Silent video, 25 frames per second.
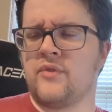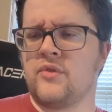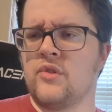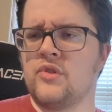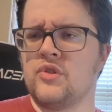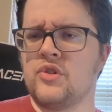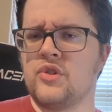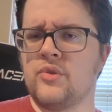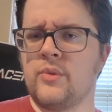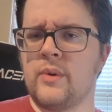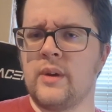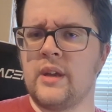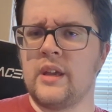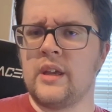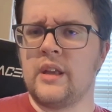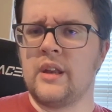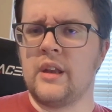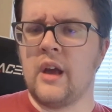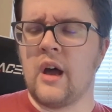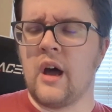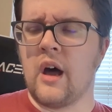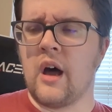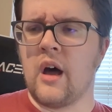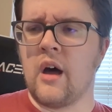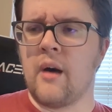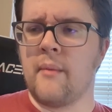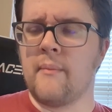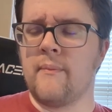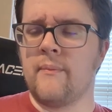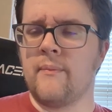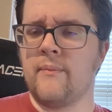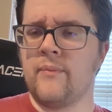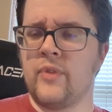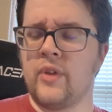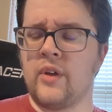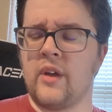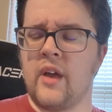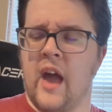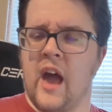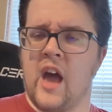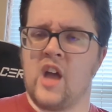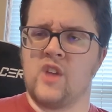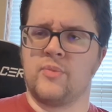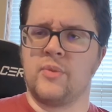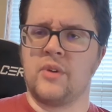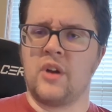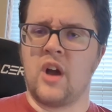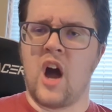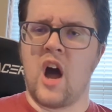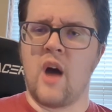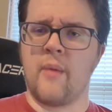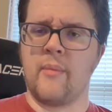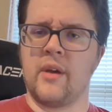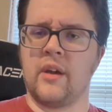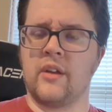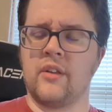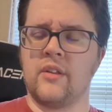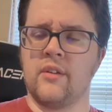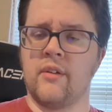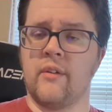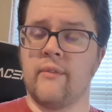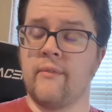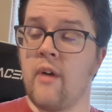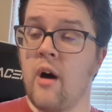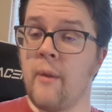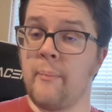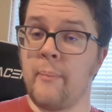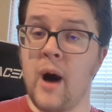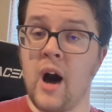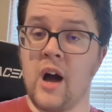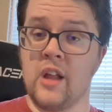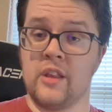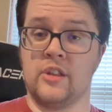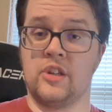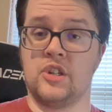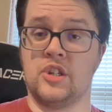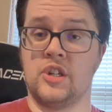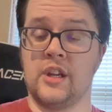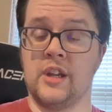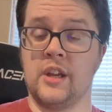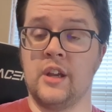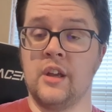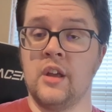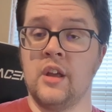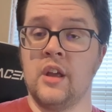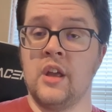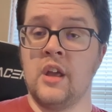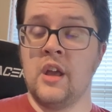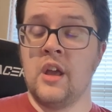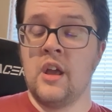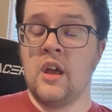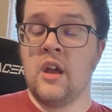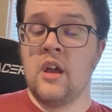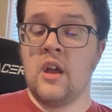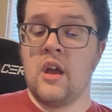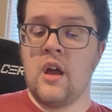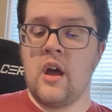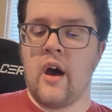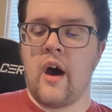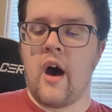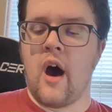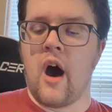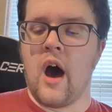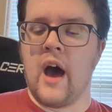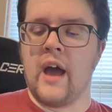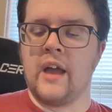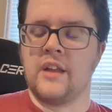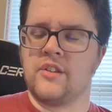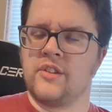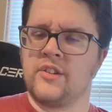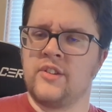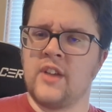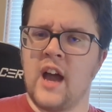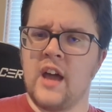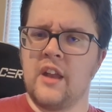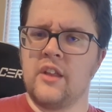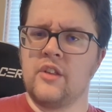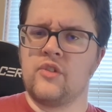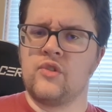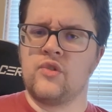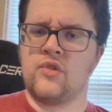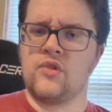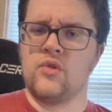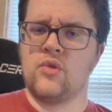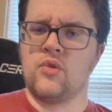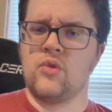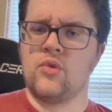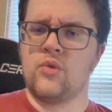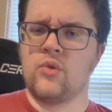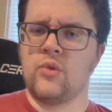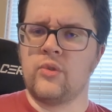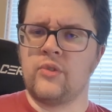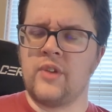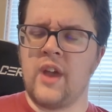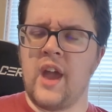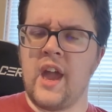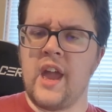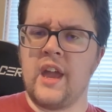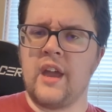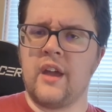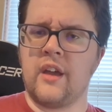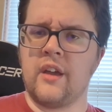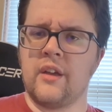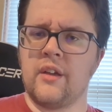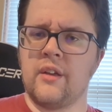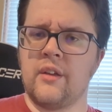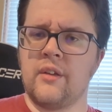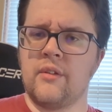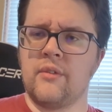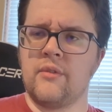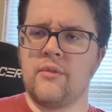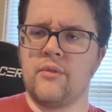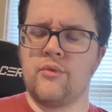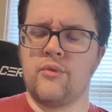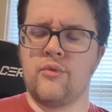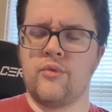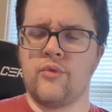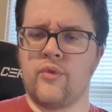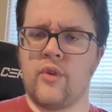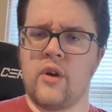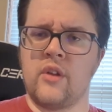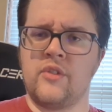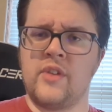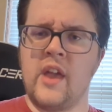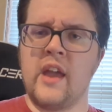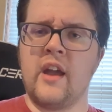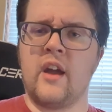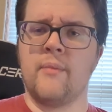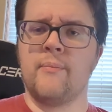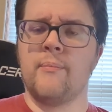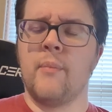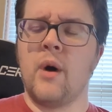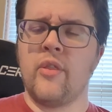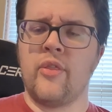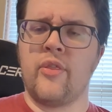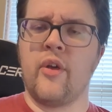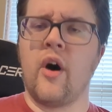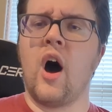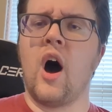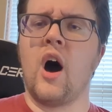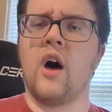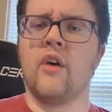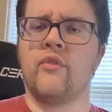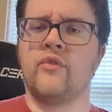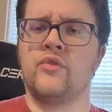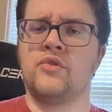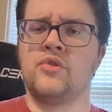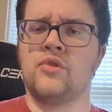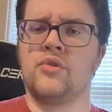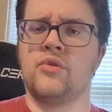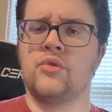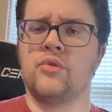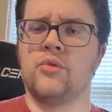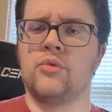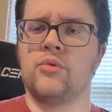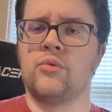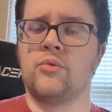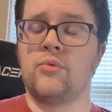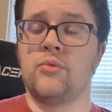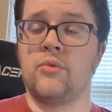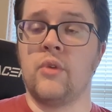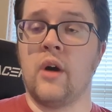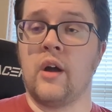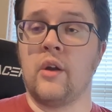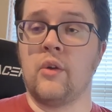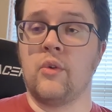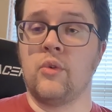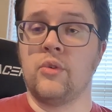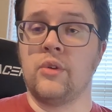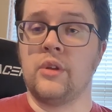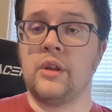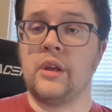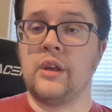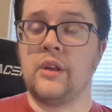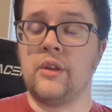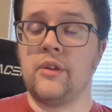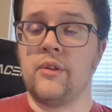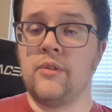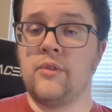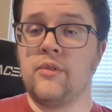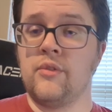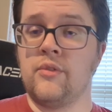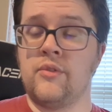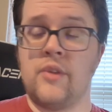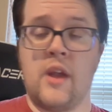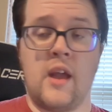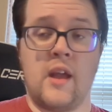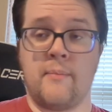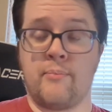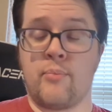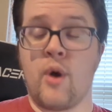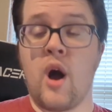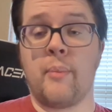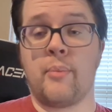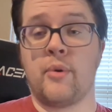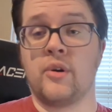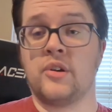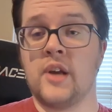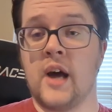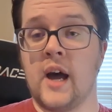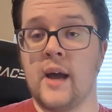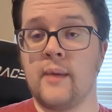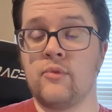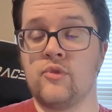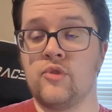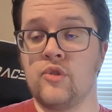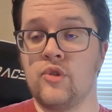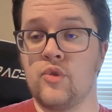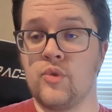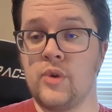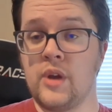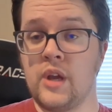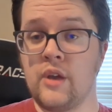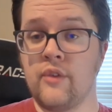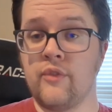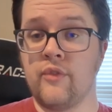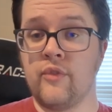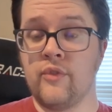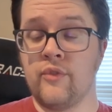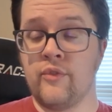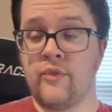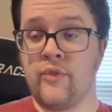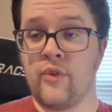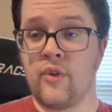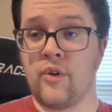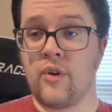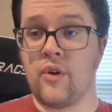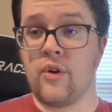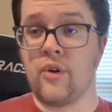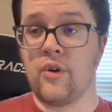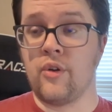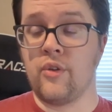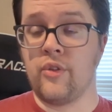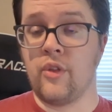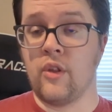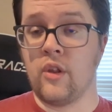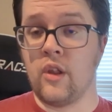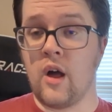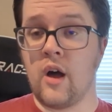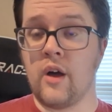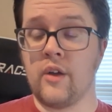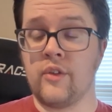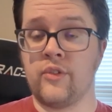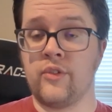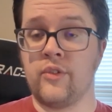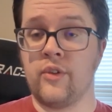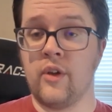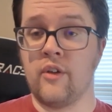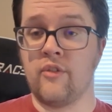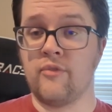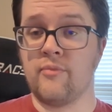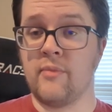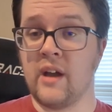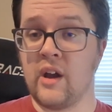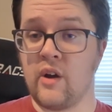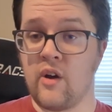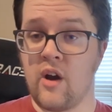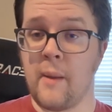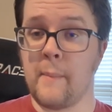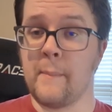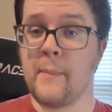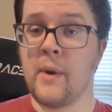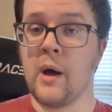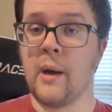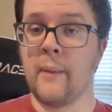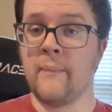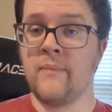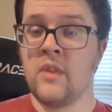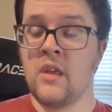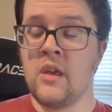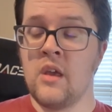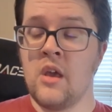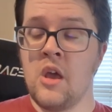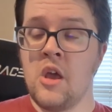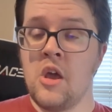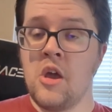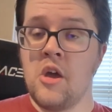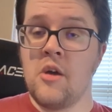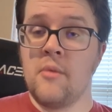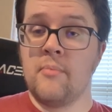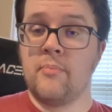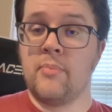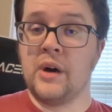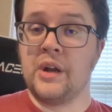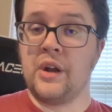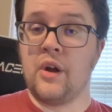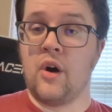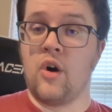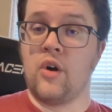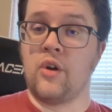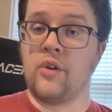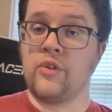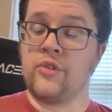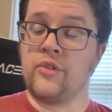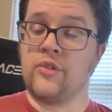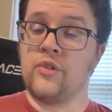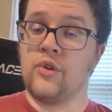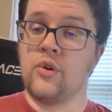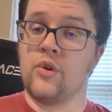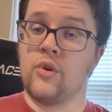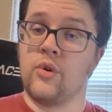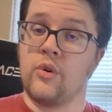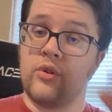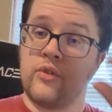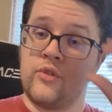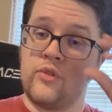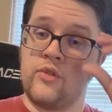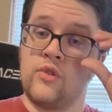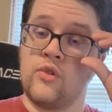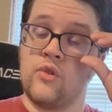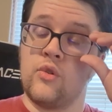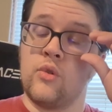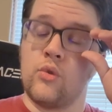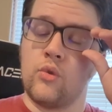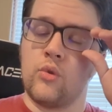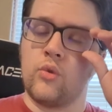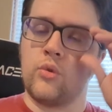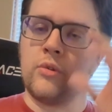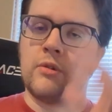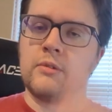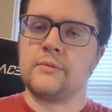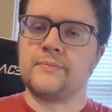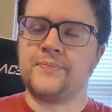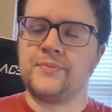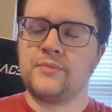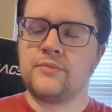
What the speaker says: doing the Has-Been comic apology, I decided to take a month off to not only take proper time to grieve for the loss of my grandpa, but also to